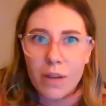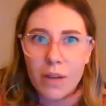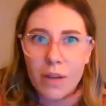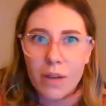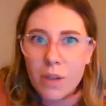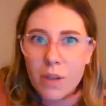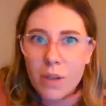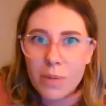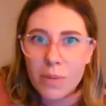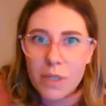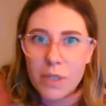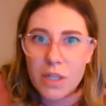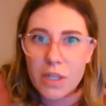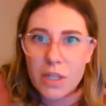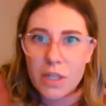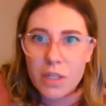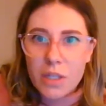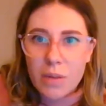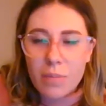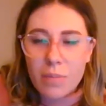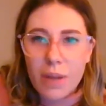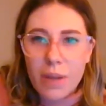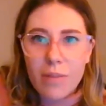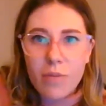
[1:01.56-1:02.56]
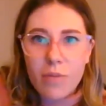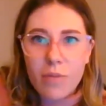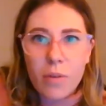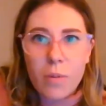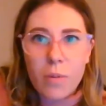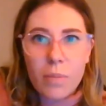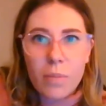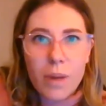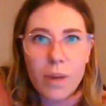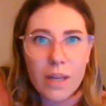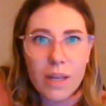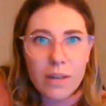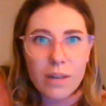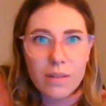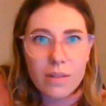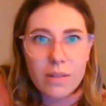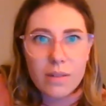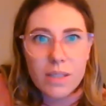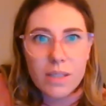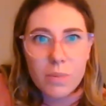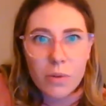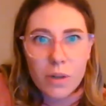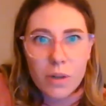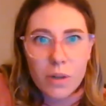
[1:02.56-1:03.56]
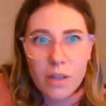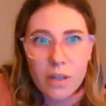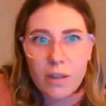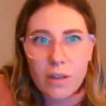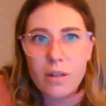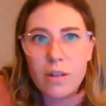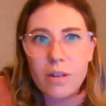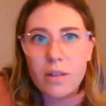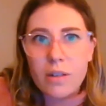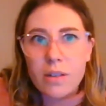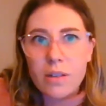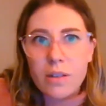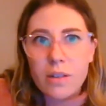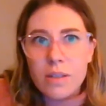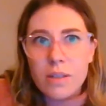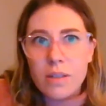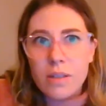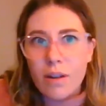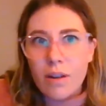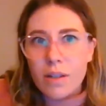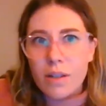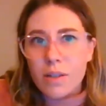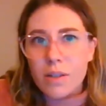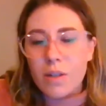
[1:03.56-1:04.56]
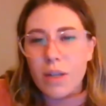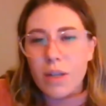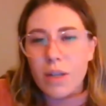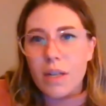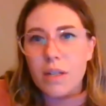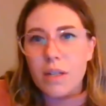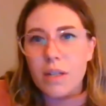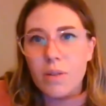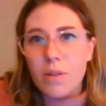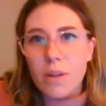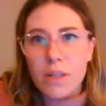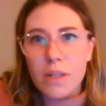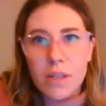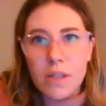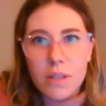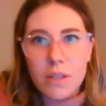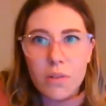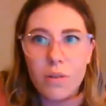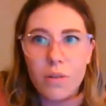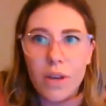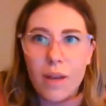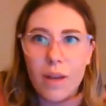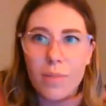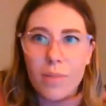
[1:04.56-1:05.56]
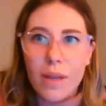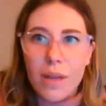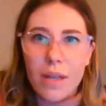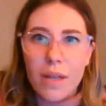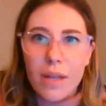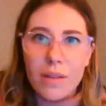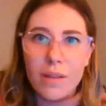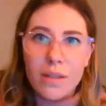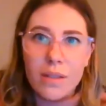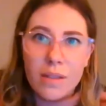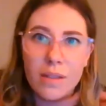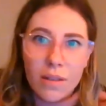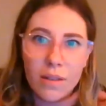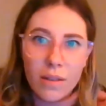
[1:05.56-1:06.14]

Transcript: the petition platform, and supporting unions around Australia to run digital campaigns.